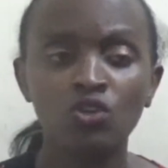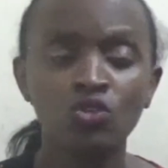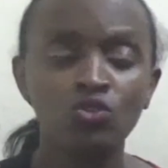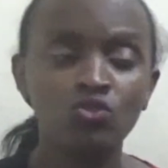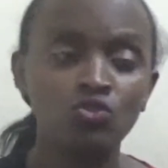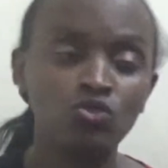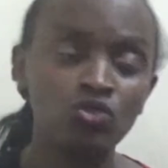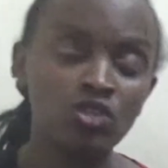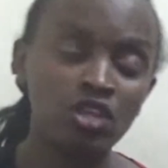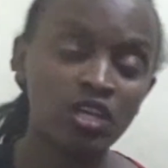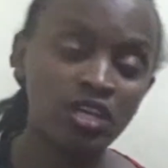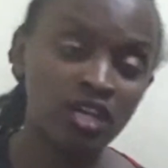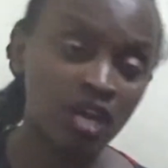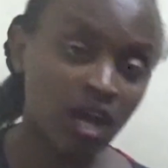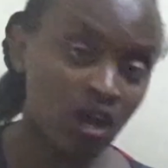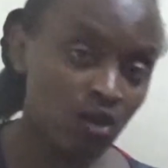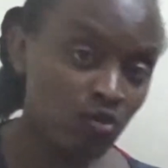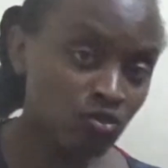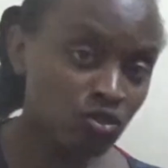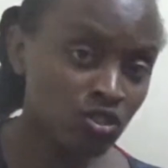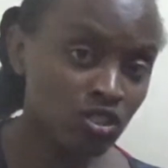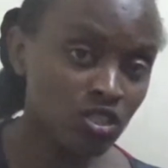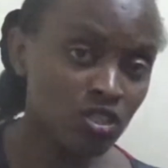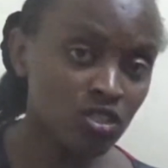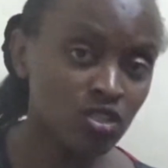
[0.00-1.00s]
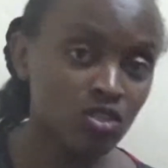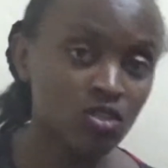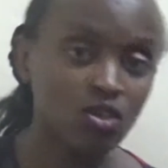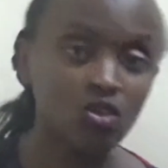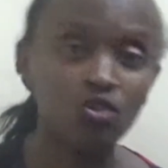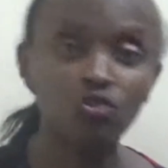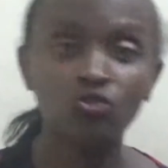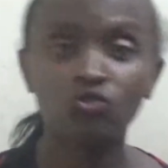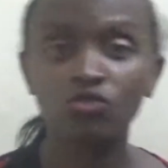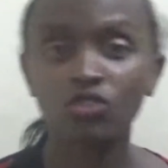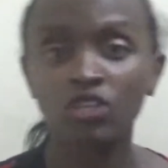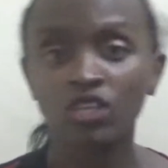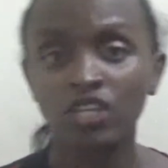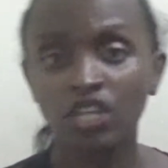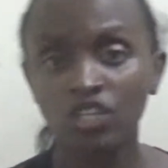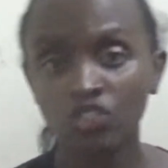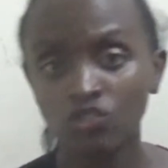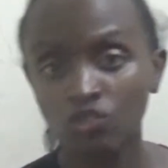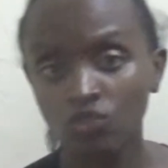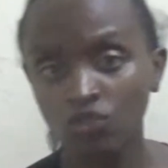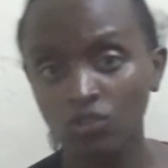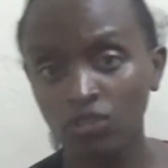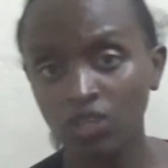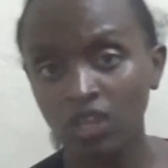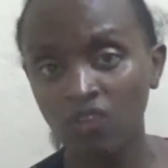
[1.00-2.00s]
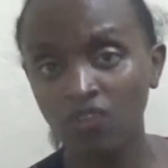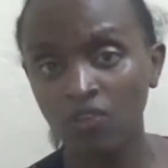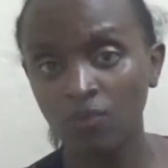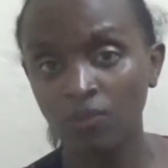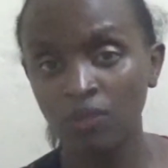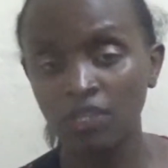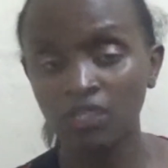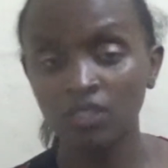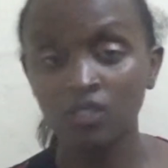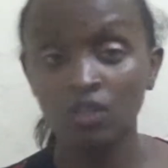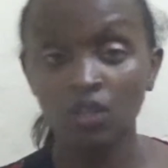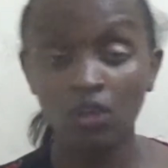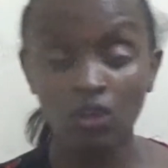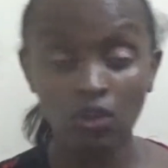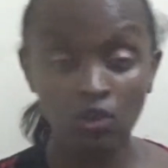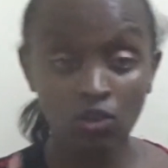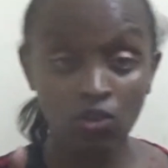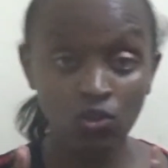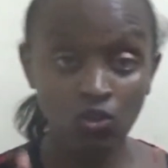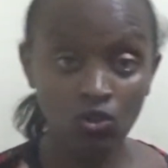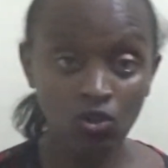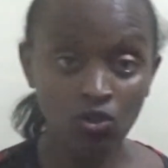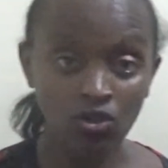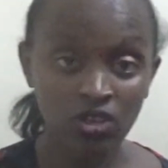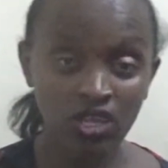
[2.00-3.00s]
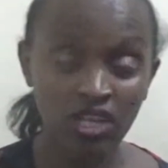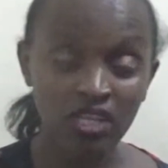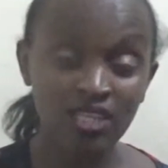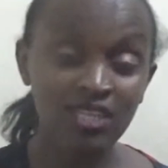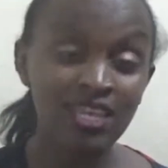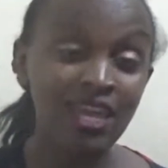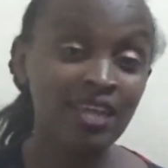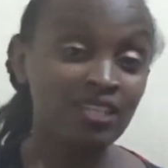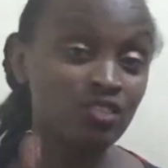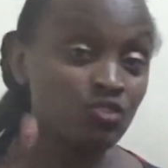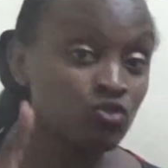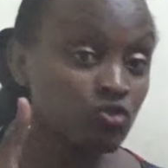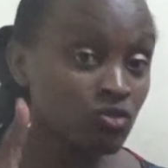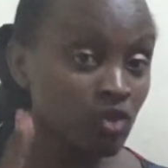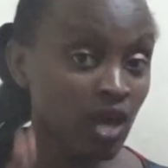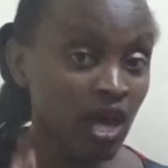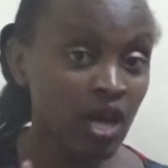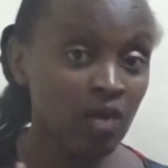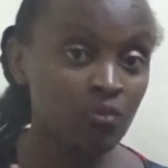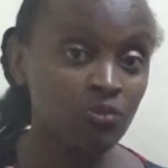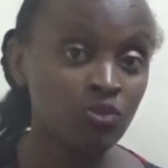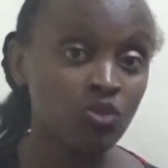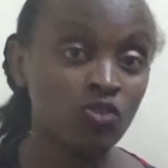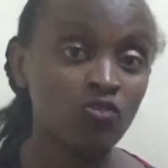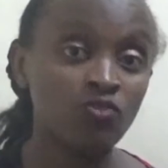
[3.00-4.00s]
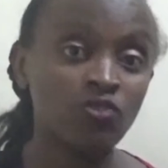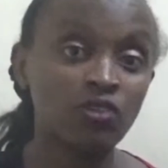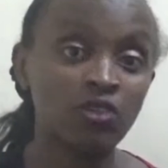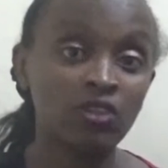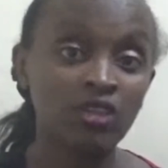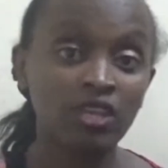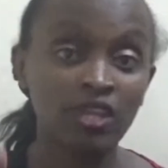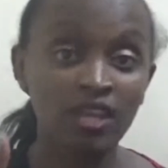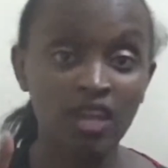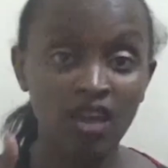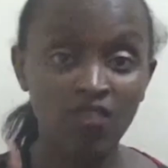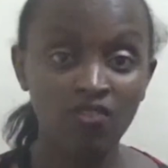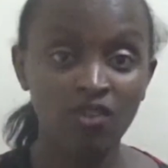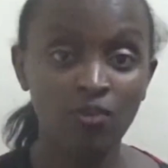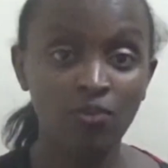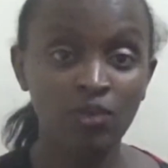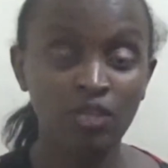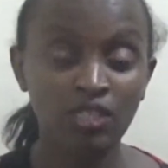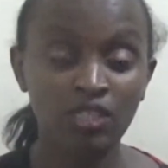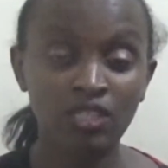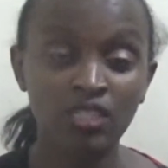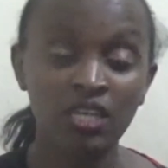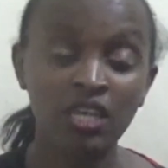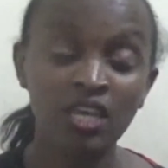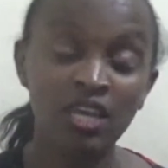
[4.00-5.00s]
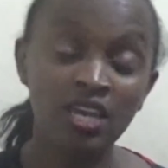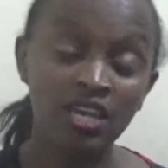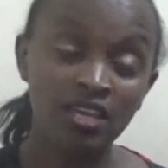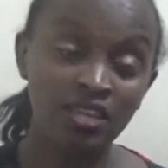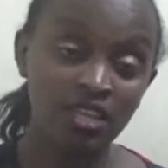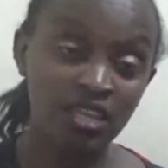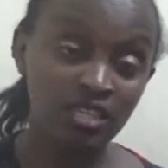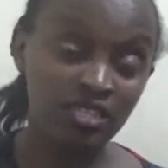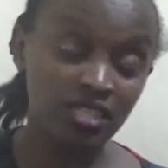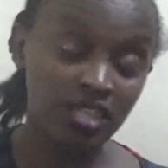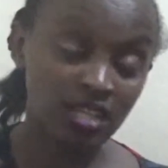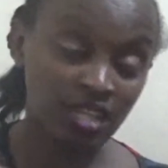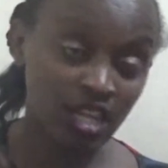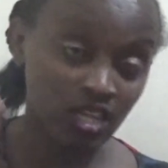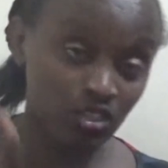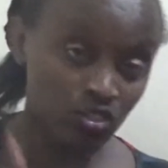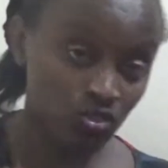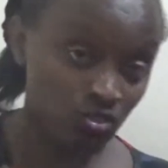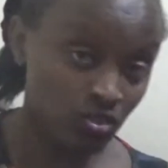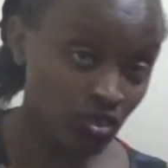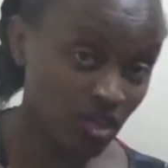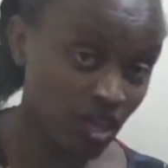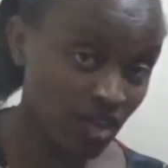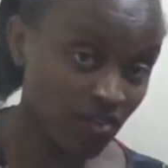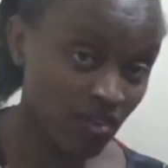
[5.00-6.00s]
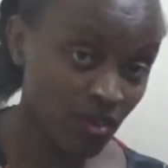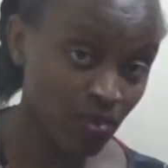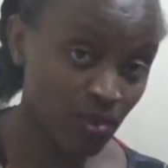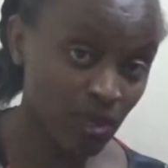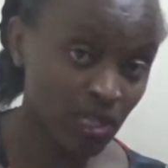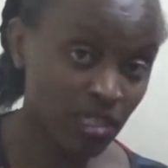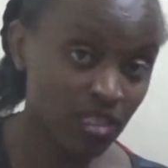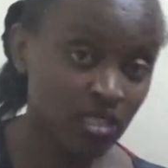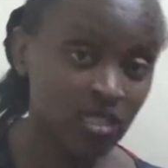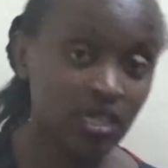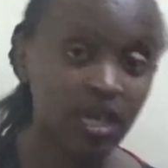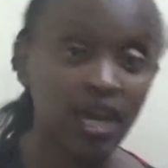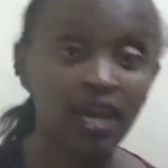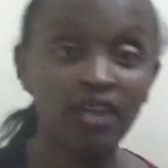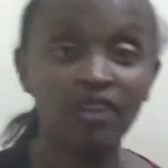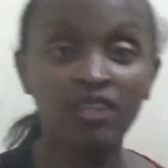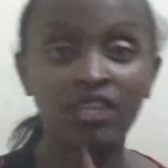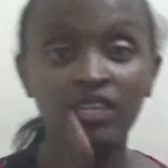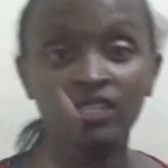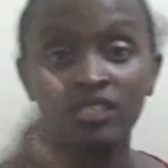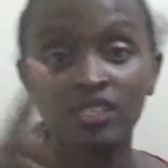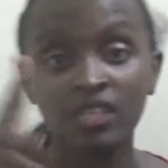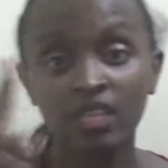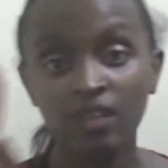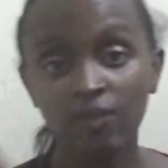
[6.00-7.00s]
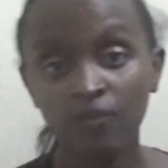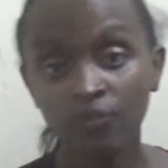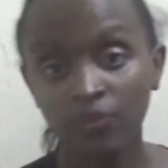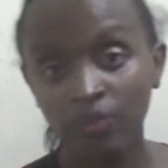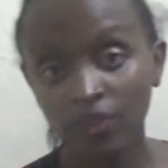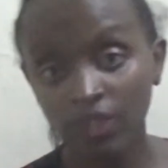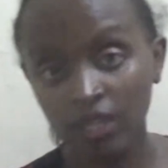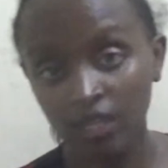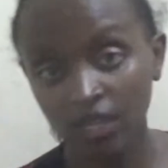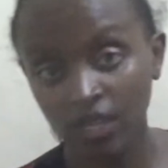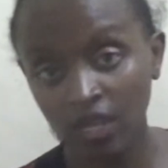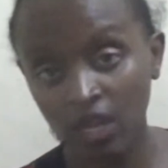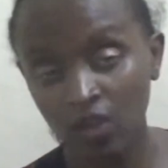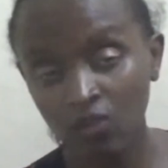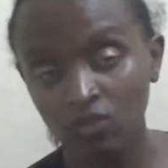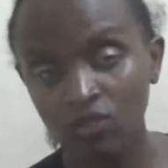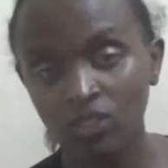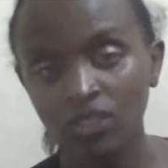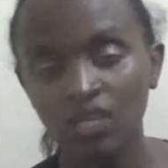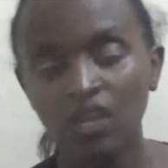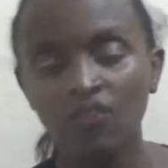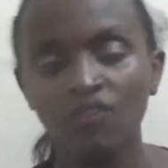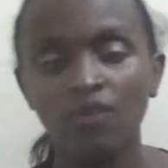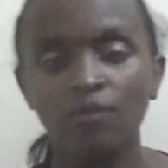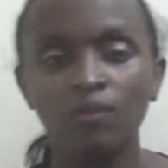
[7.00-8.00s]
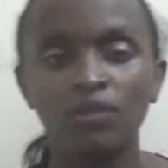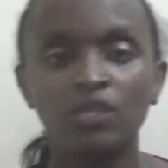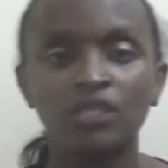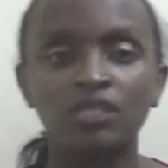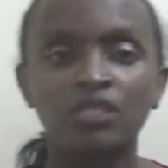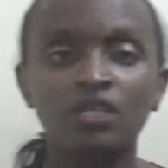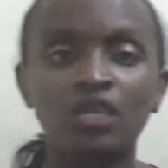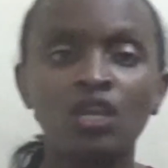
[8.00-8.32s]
To the county or to the national government? Know that there are two arms of the government. There is the national government and there is the county government.